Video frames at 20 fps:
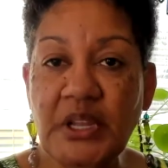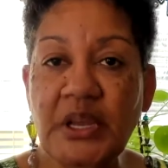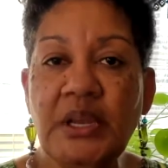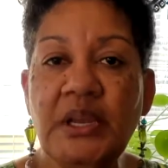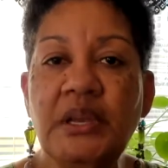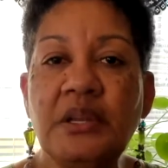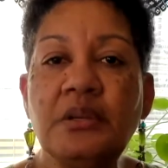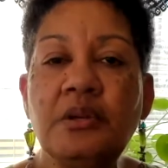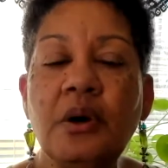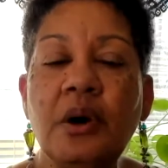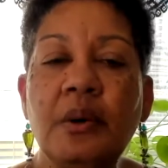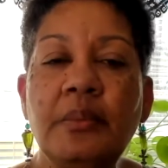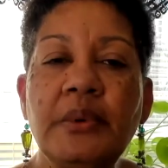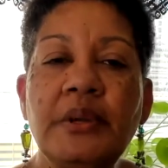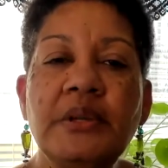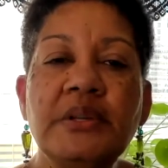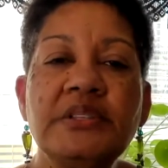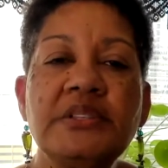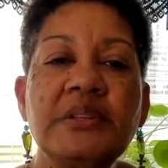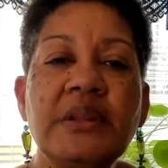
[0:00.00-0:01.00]
He told me
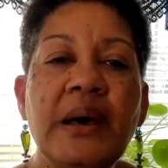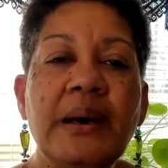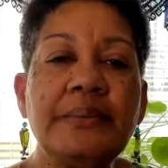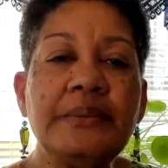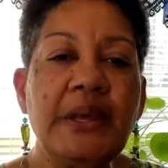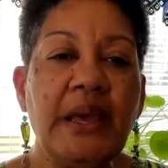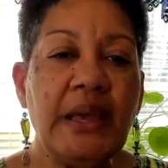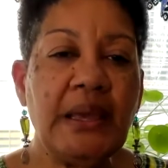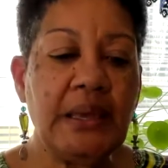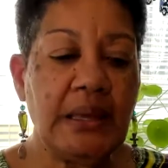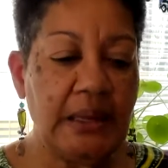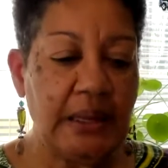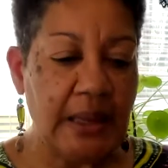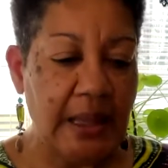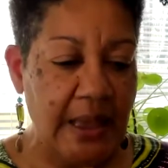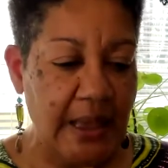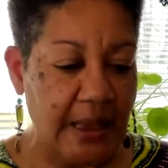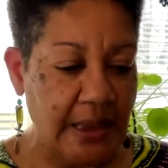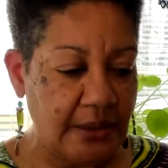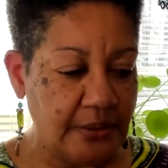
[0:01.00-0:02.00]
to stop taking
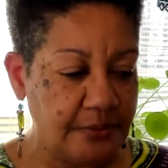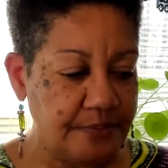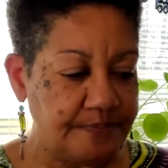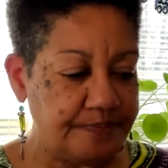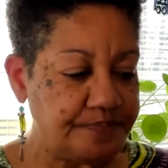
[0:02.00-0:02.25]
that.